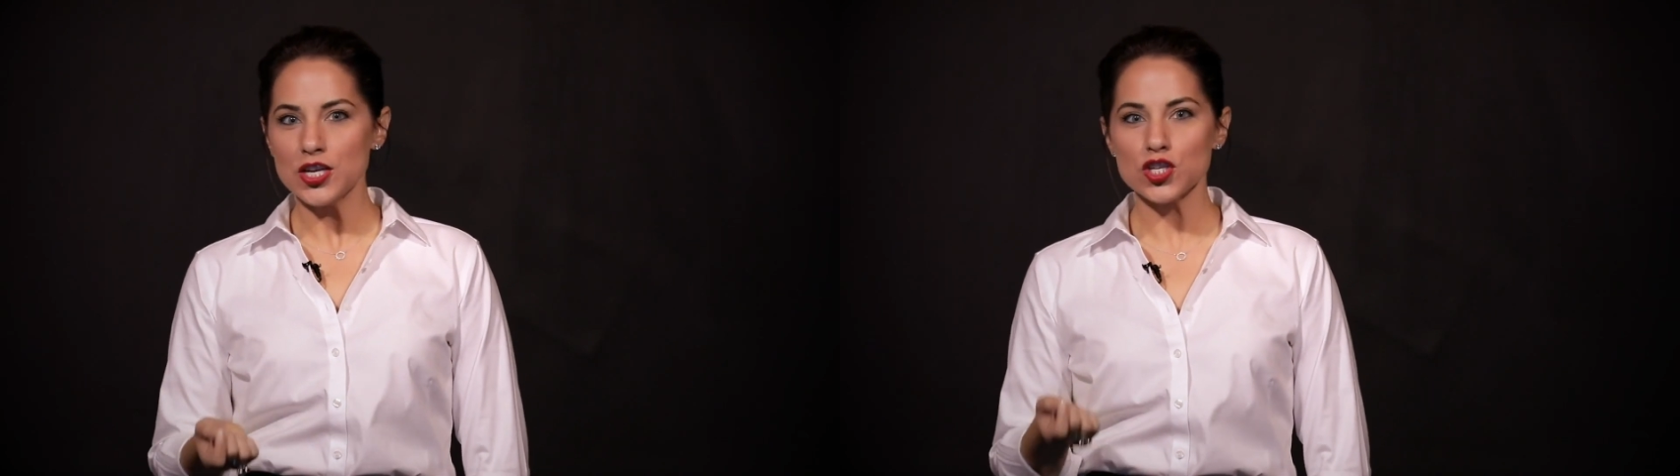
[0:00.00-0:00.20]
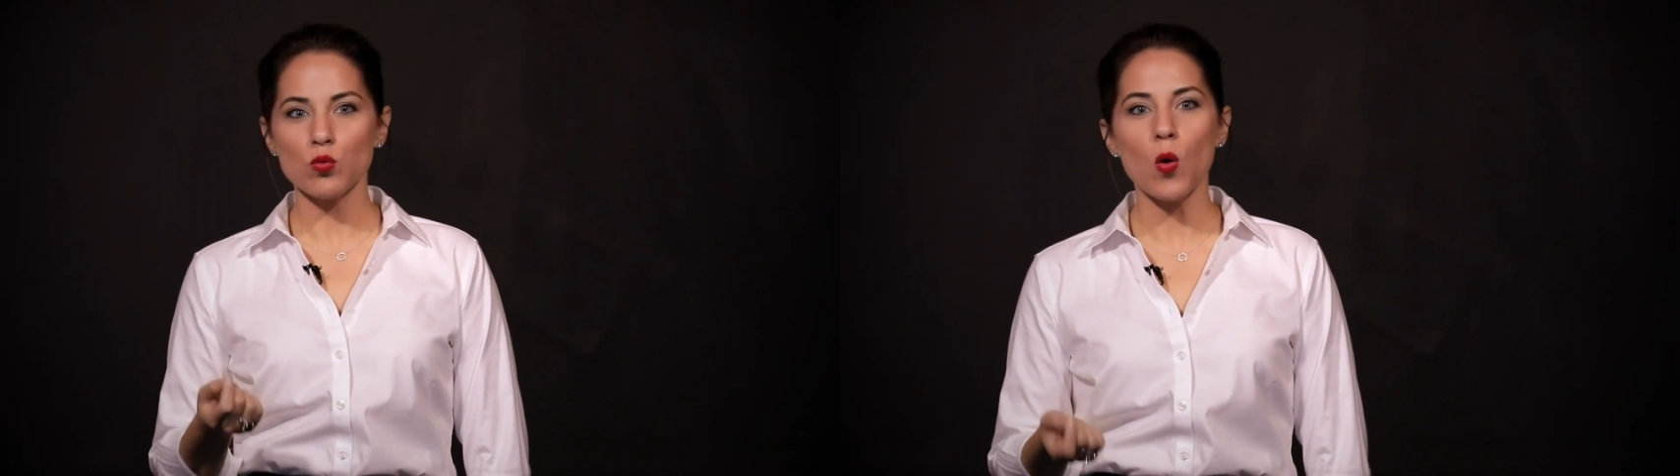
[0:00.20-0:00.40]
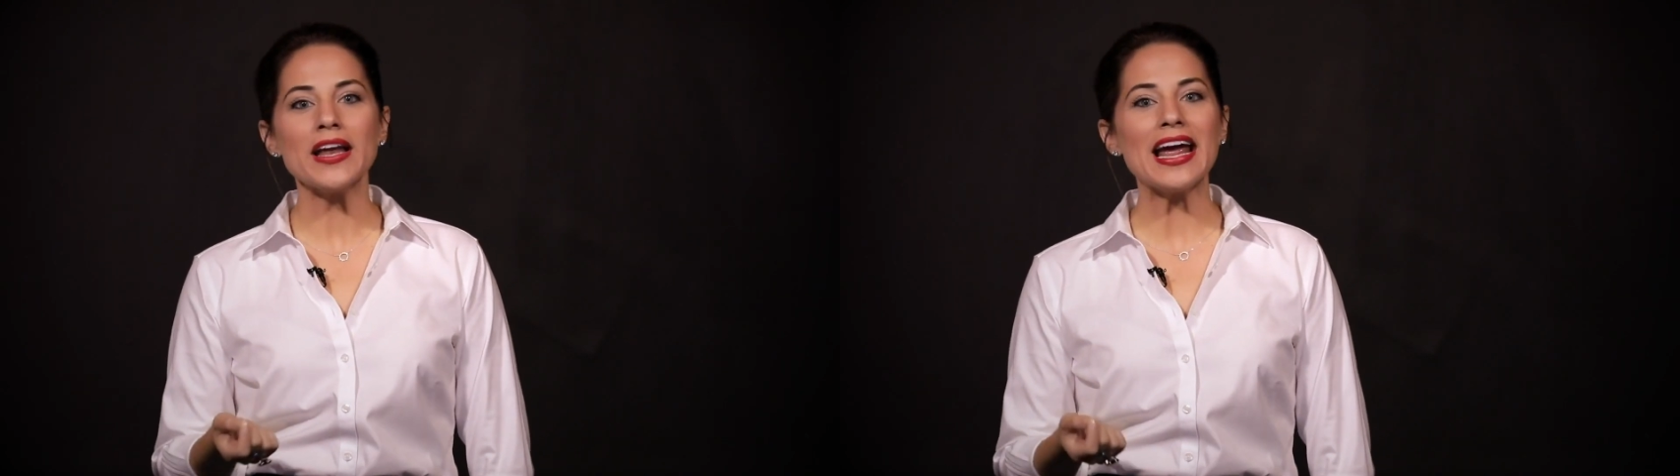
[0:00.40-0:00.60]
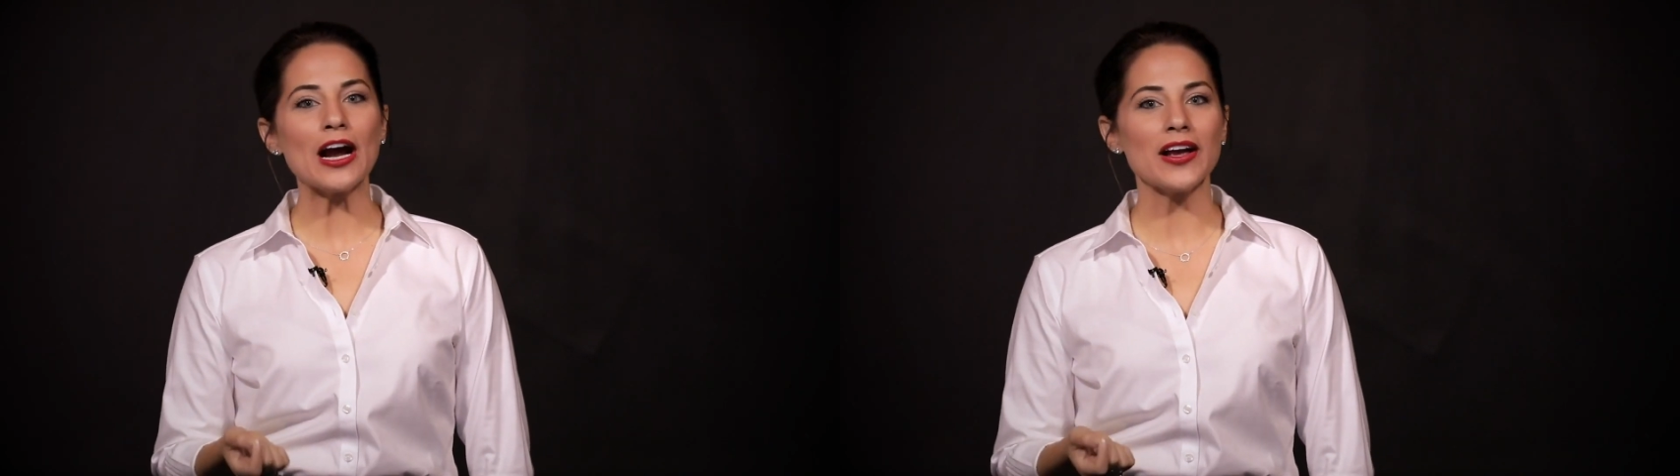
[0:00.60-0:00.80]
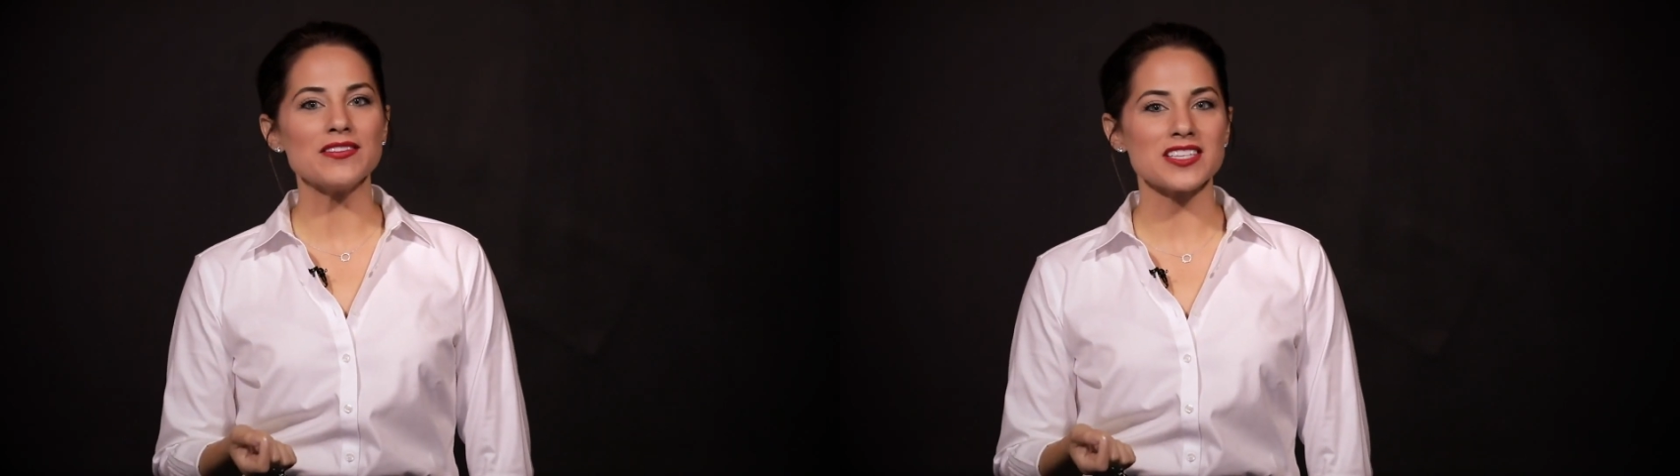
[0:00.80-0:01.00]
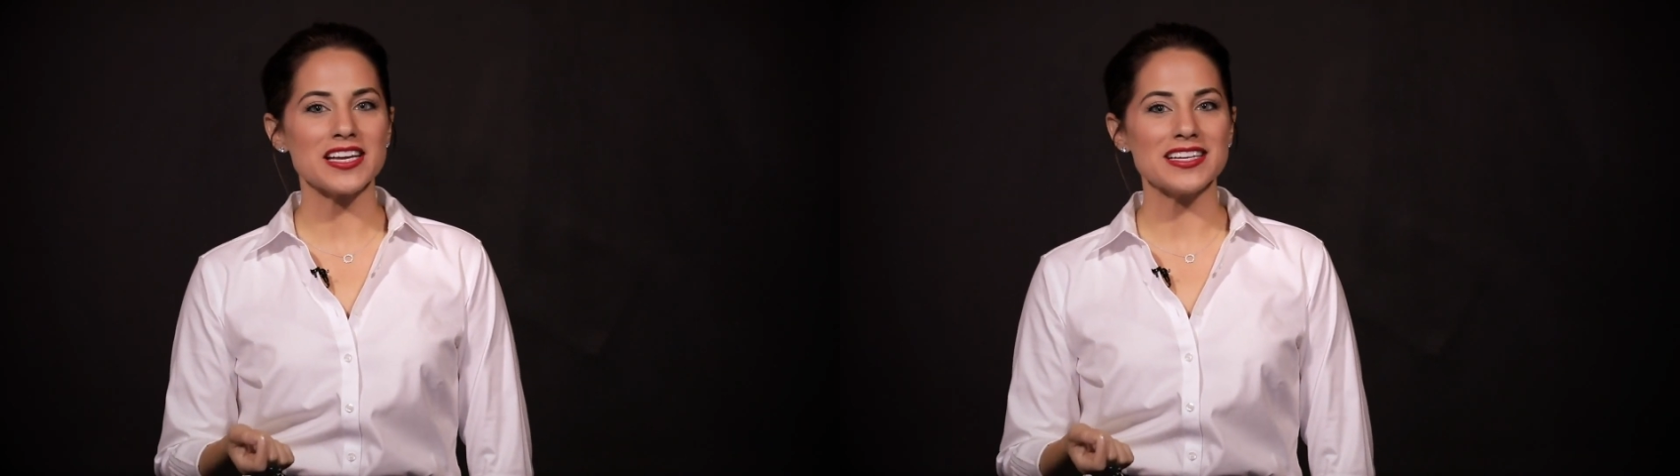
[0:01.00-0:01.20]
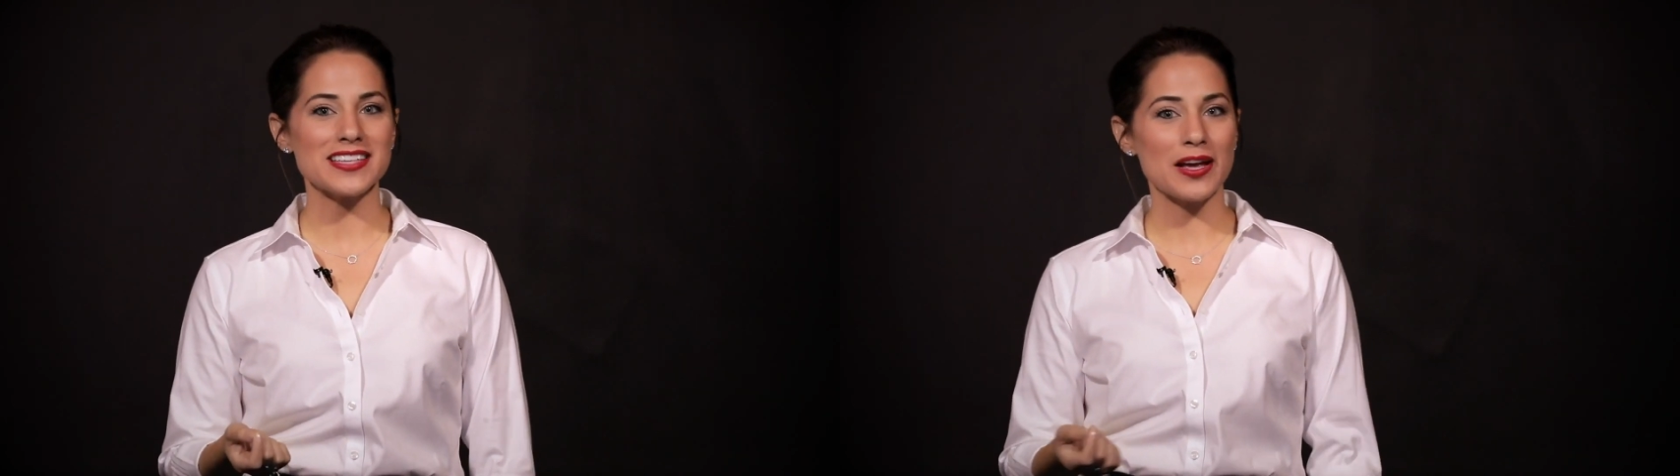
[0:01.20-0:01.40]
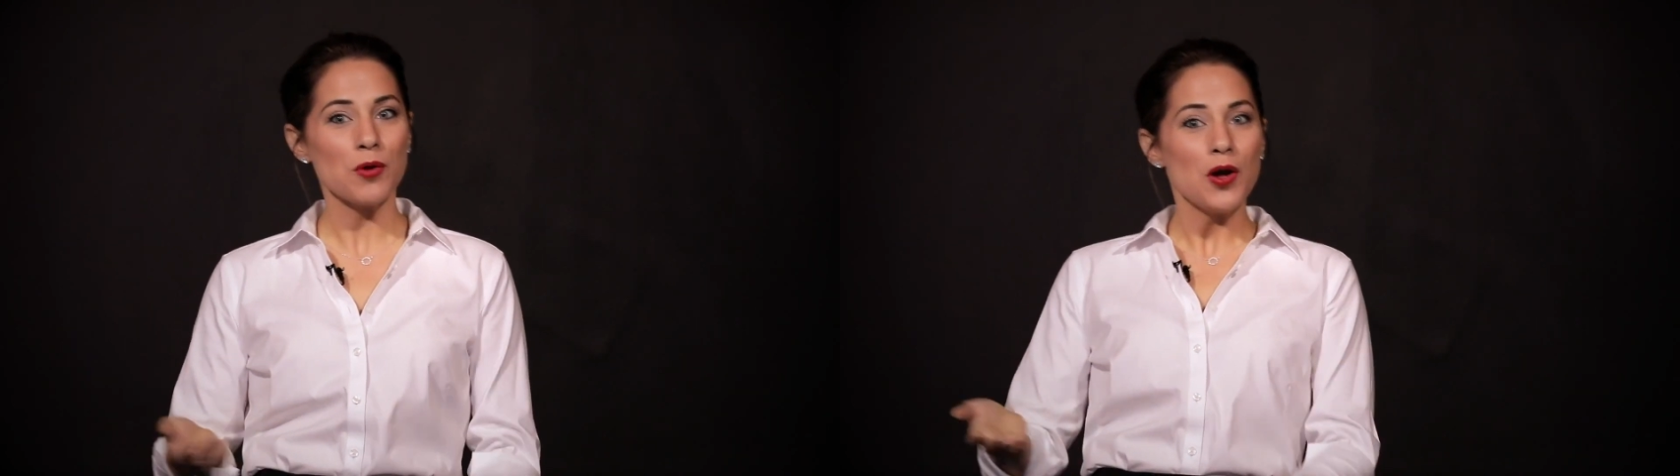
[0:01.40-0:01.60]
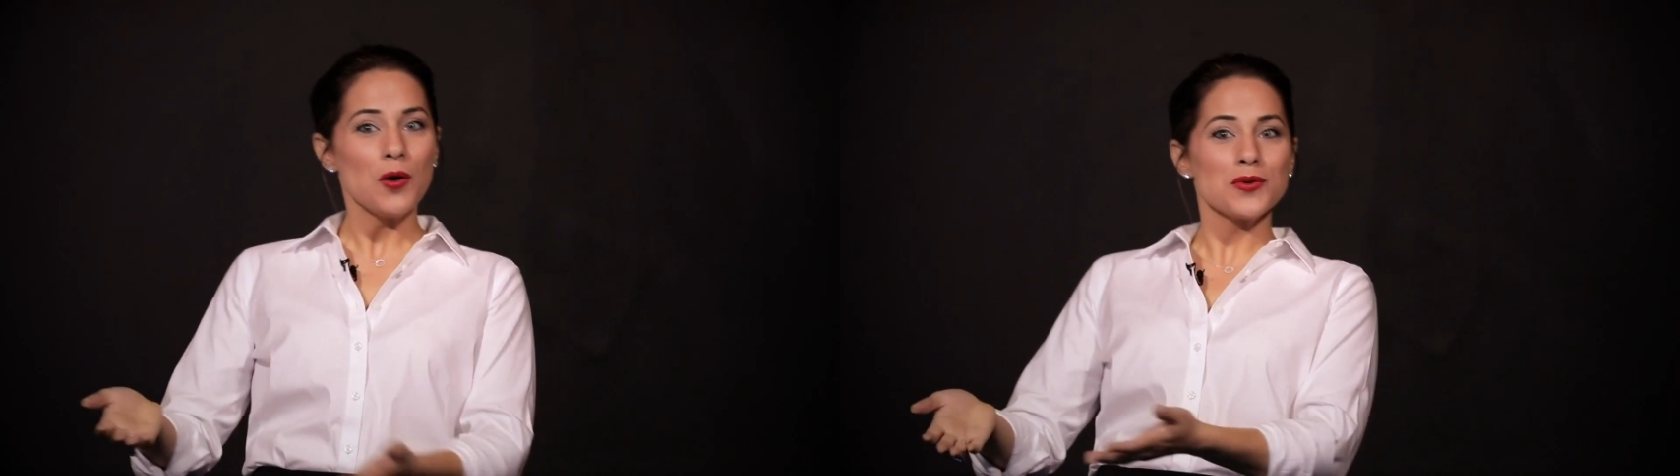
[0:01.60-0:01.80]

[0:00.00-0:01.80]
to one area of study and say,